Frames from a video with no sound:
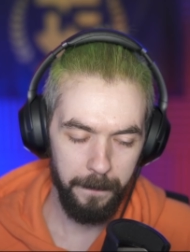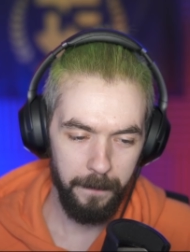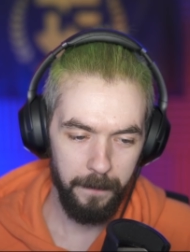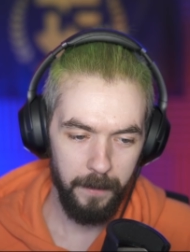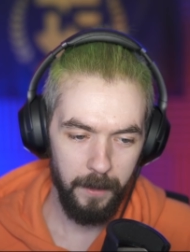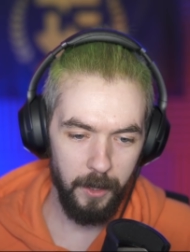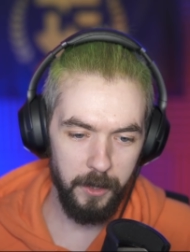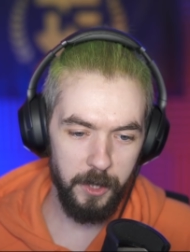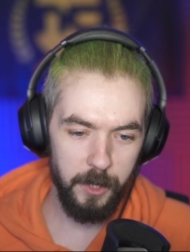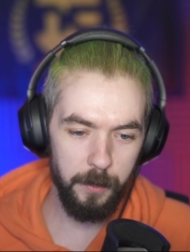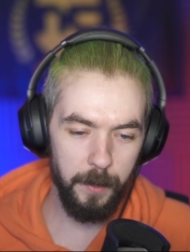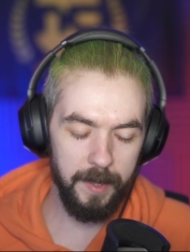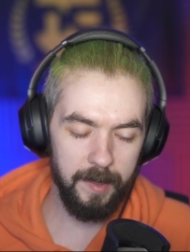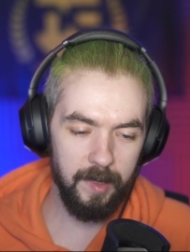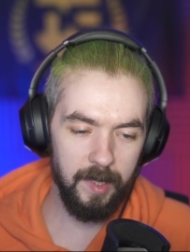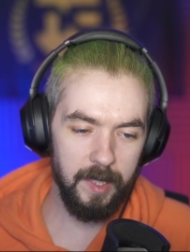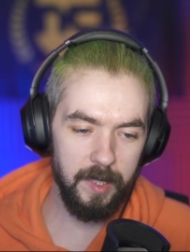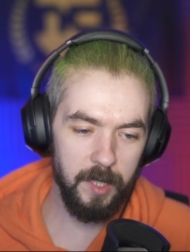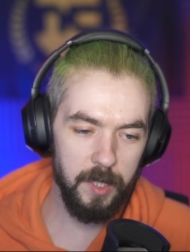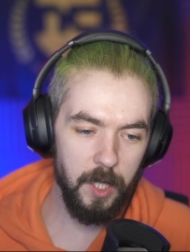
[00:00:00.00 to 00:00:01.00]
Because it's one
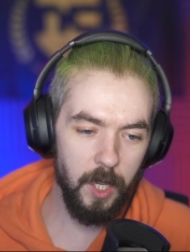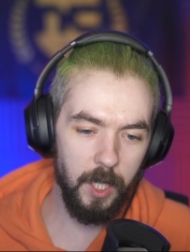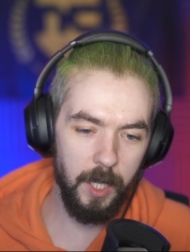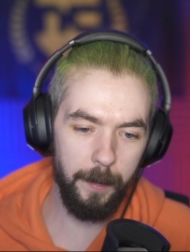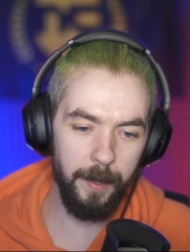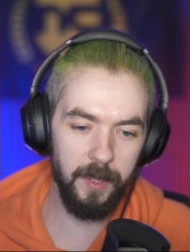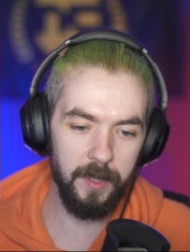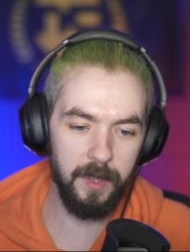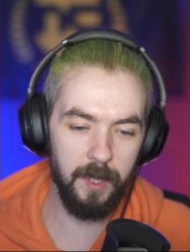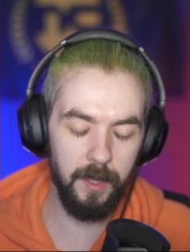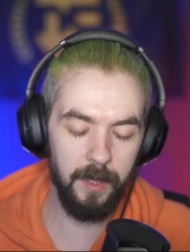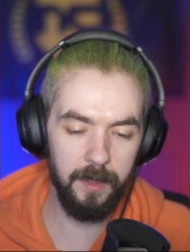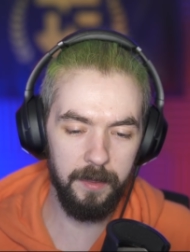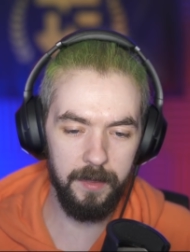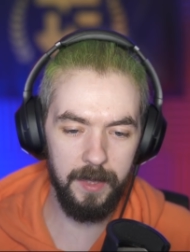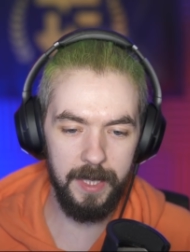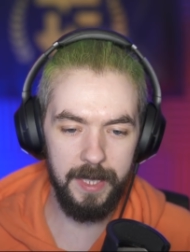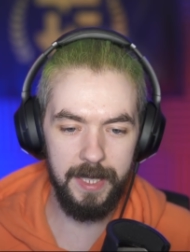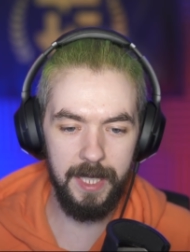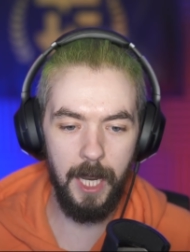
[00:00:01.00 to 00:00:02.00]
thing to talk about the
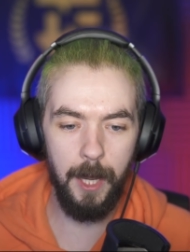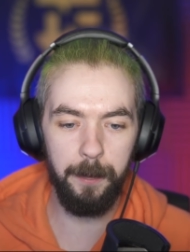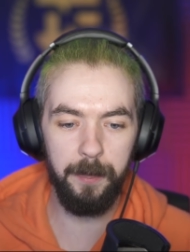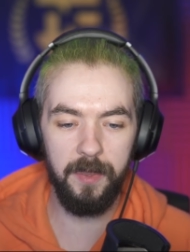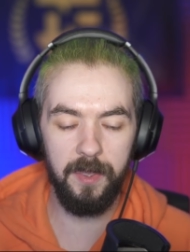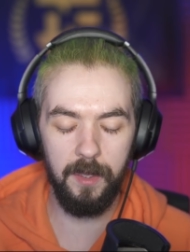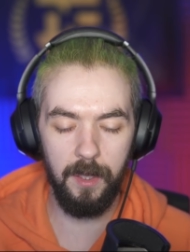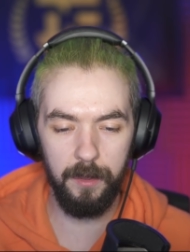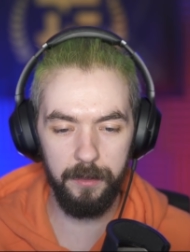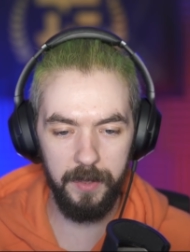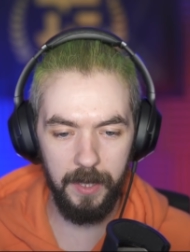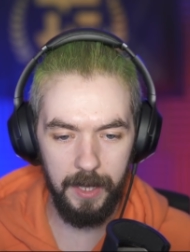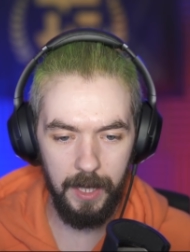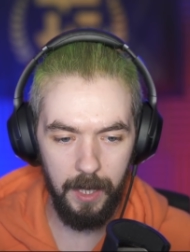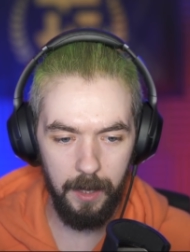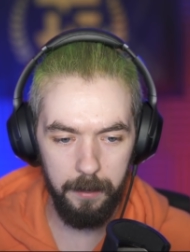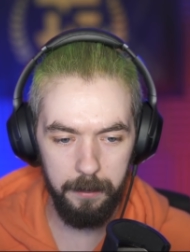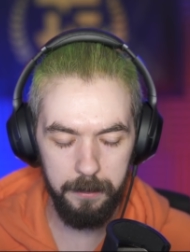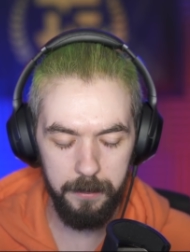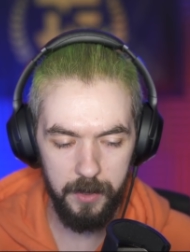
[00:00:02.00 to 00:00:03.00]
depth of the
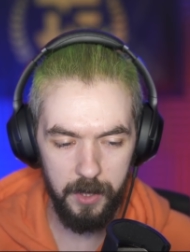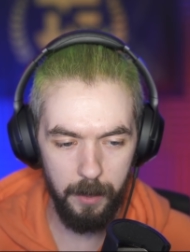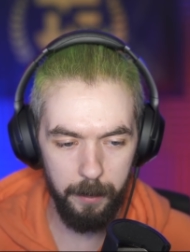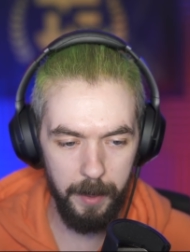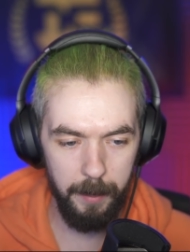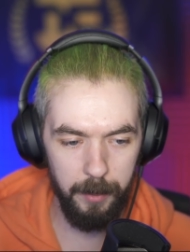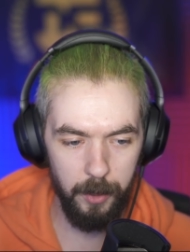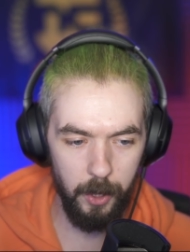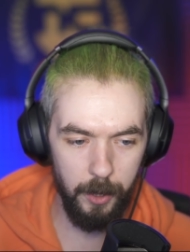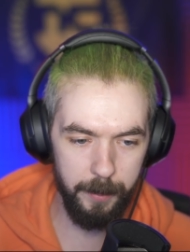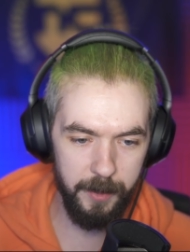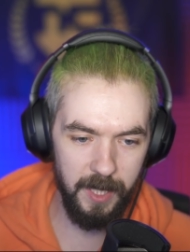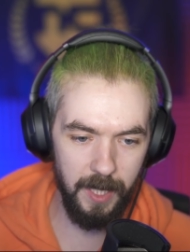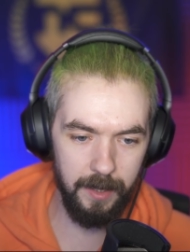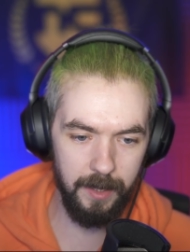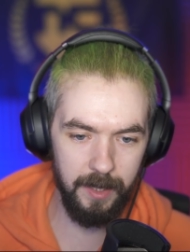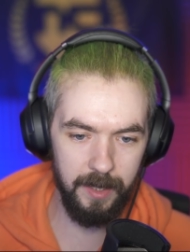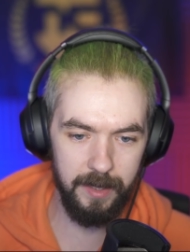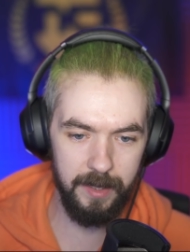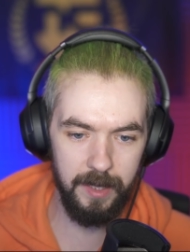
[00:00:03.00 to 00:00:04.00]
game. Some people are
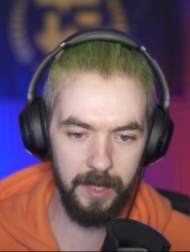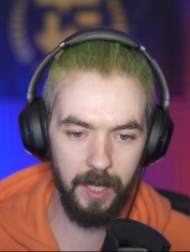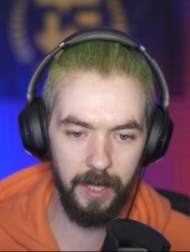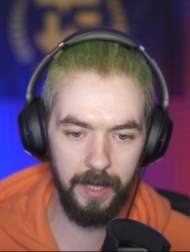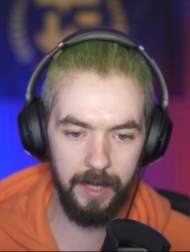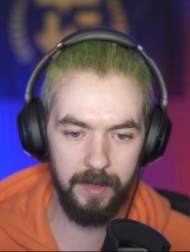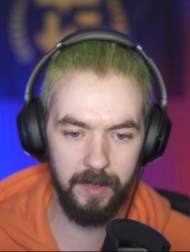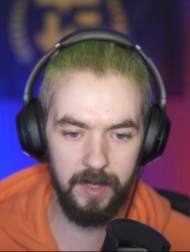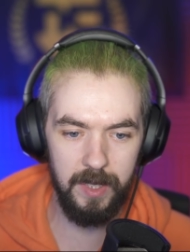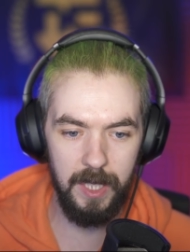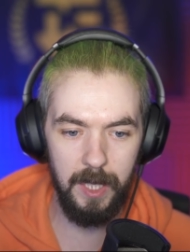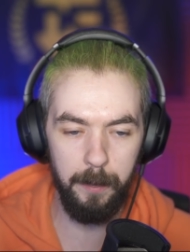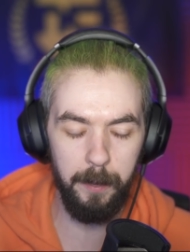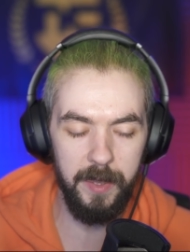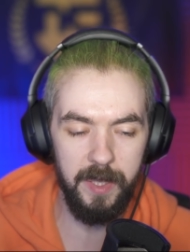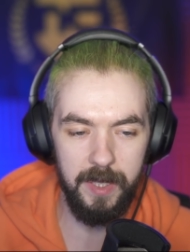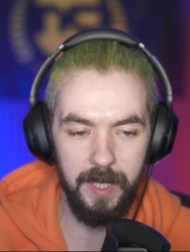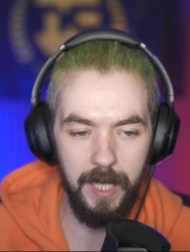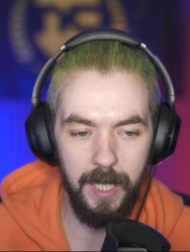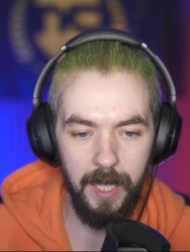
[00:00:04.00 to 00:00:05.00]
upset that it's not as deep
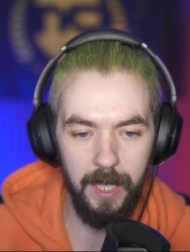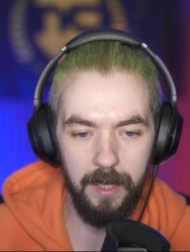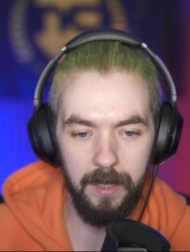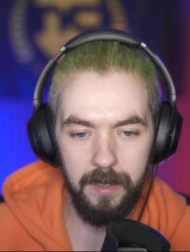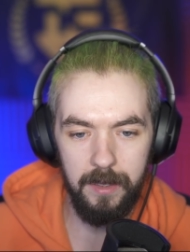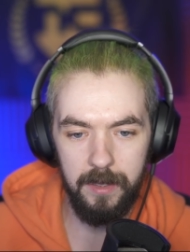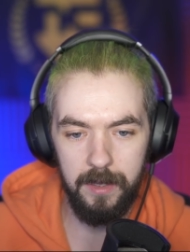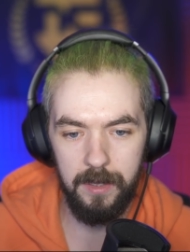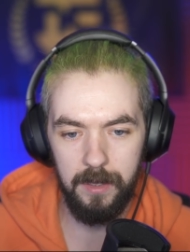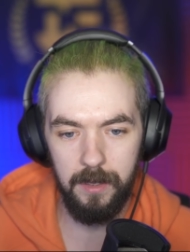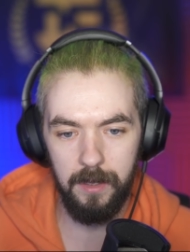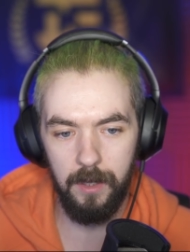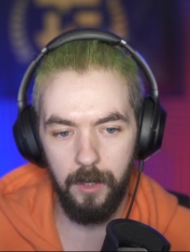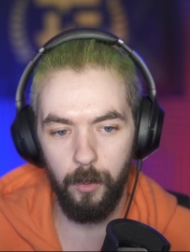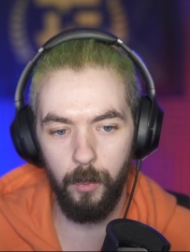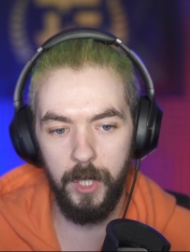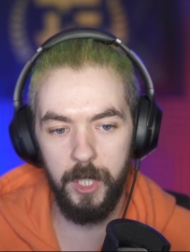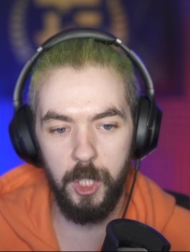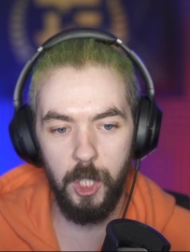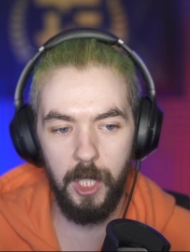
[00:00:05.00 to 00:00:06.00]
as they had
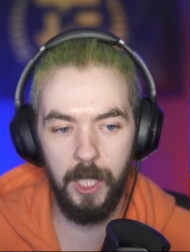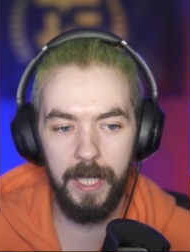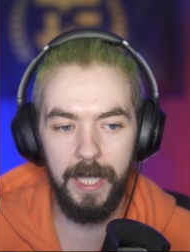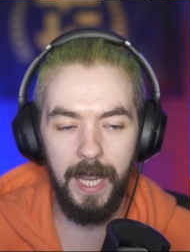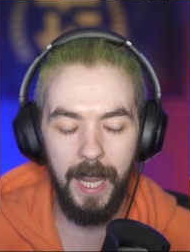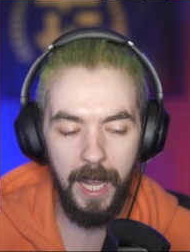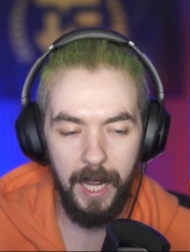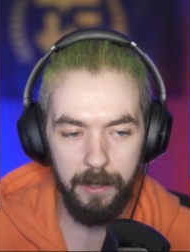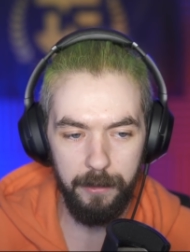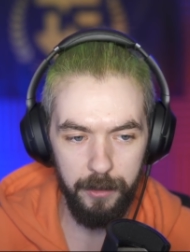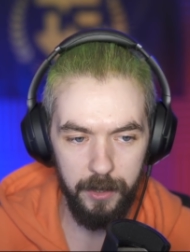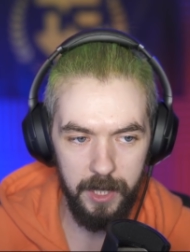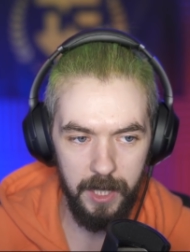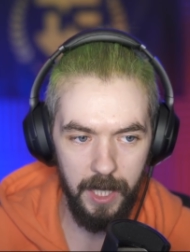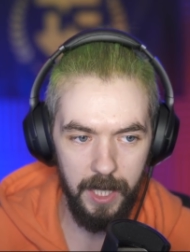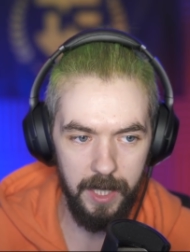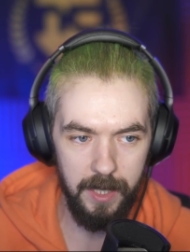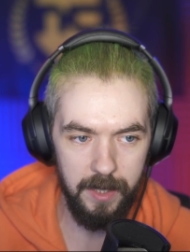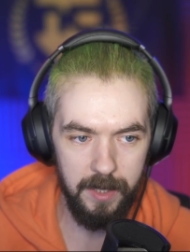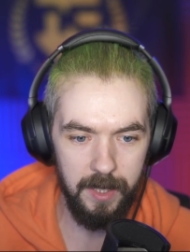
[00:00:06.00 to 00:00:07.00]
originally
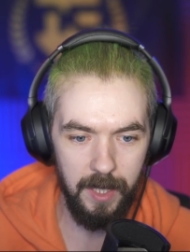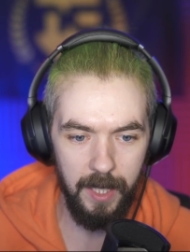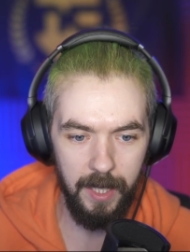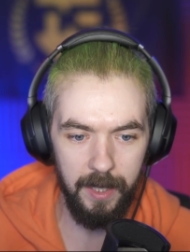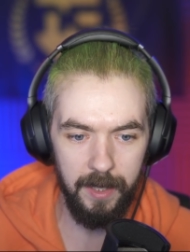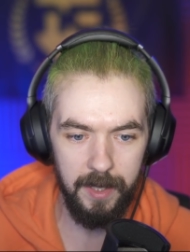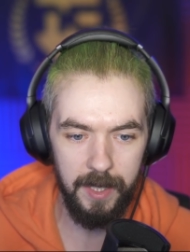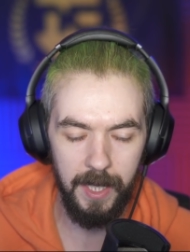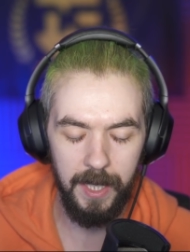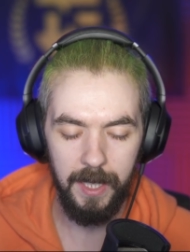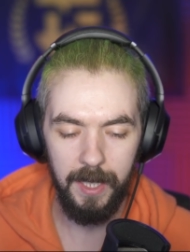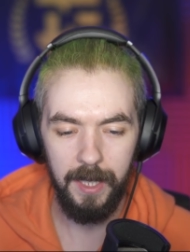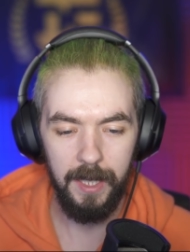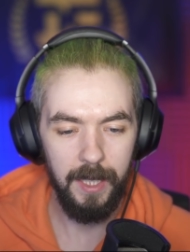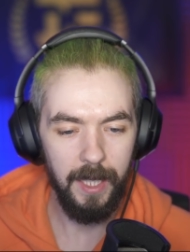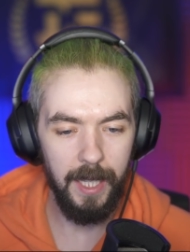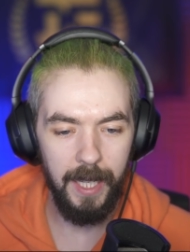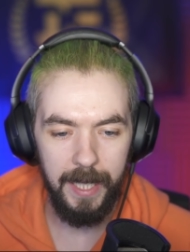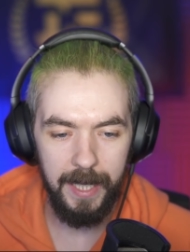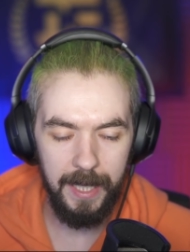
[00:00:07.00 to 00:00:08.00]
advertised. And
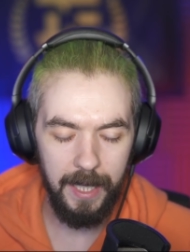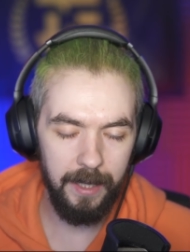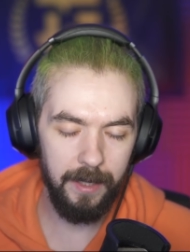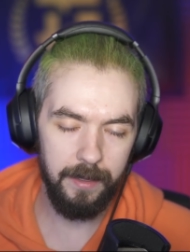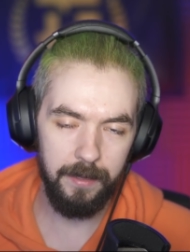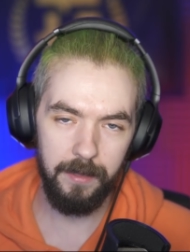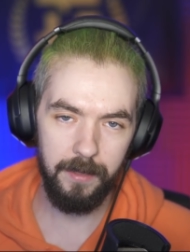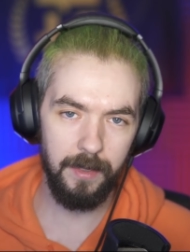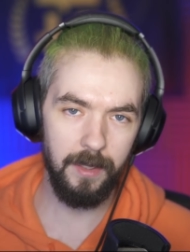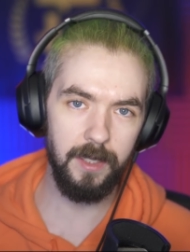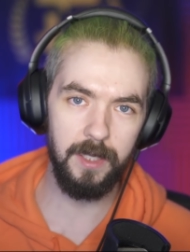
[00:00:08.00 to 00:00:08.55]
I get it.